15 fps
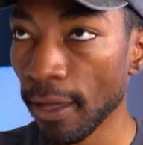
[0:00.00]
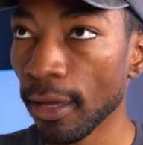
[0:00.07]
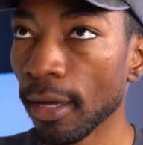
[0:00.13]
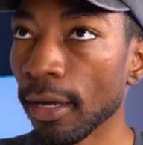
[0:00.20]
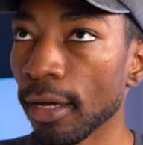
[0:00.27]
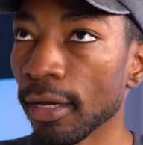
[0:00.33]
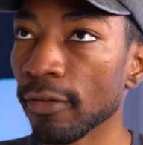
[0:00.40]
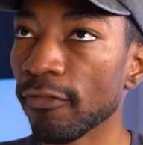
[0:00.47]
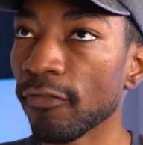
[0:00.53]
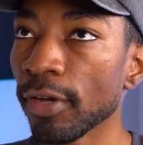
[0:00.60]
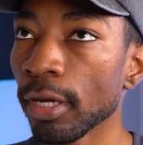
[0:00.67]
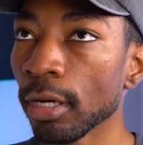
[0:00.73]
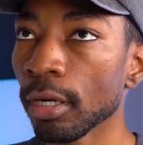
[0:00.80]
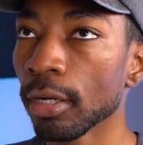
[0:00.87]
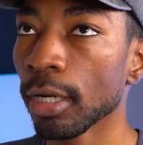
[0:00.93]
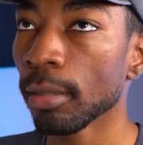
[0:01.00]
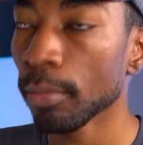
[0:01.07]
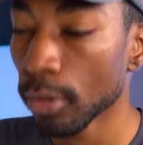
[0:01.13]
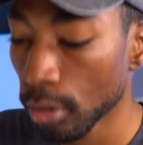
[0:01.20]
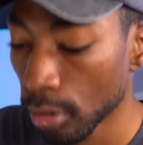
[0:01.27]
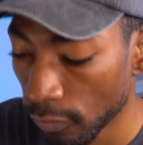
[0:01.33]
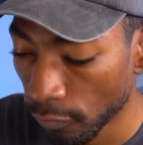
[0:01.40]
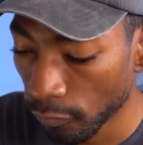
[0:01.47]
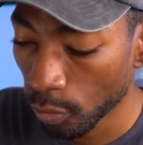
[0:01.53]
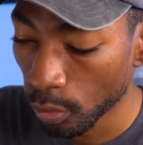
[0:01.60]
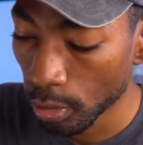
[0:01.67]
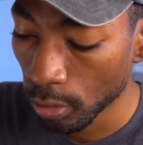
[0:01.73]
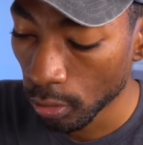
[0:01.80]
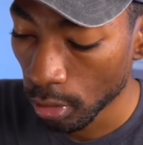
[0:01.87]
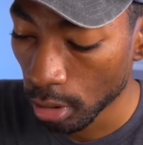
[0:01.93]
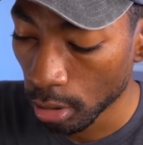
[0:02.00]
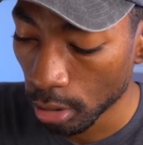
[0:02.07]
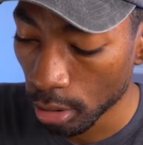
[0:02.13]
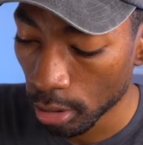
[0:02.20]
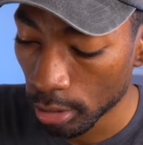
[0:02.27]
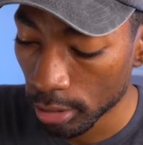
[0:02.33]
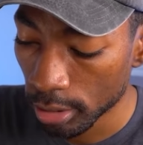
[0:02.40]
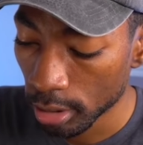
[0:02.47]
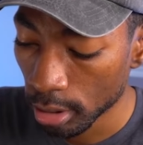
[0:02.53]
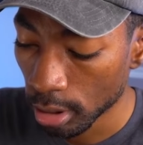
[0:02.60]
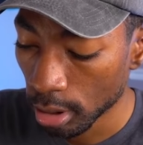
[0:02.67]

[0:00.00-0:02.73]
a fair number of foil cards.